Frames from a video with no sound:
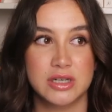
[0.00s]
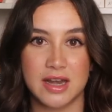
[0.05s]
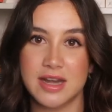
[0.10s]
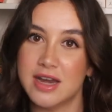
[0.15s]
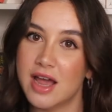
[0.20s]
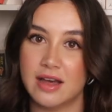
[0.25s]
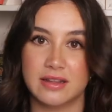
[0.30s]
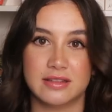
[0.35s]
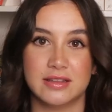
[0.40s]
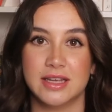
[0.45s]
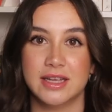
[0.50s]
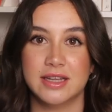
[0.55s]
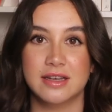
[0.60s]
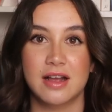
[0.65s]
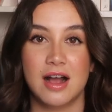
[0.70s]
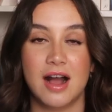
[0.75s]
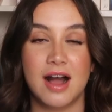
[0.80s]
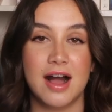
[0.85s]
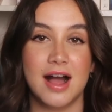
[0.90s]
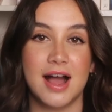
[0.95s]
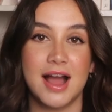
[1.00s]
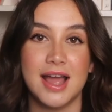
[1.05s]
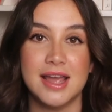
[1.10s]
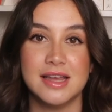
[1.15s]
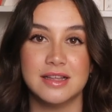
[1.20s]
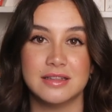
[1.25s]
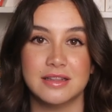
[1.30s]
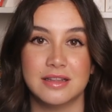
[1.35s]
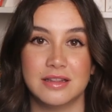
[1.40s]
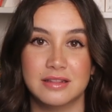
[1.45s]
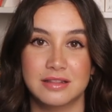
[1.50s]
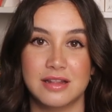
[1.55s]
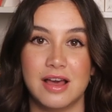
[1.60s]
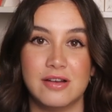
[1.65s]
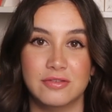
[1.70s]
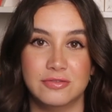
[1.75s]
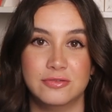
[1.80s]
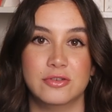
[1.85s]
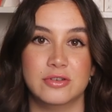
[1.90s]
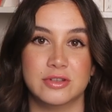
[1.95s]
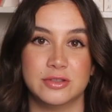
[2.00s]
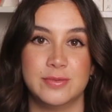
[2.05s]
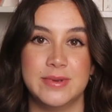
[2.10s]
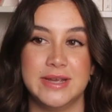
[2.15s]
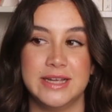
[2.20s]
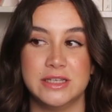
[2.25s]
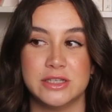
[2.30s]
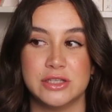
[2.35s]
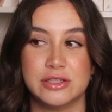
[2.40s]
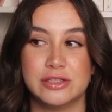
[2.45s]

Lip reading: Nothing. I love Fourth Wing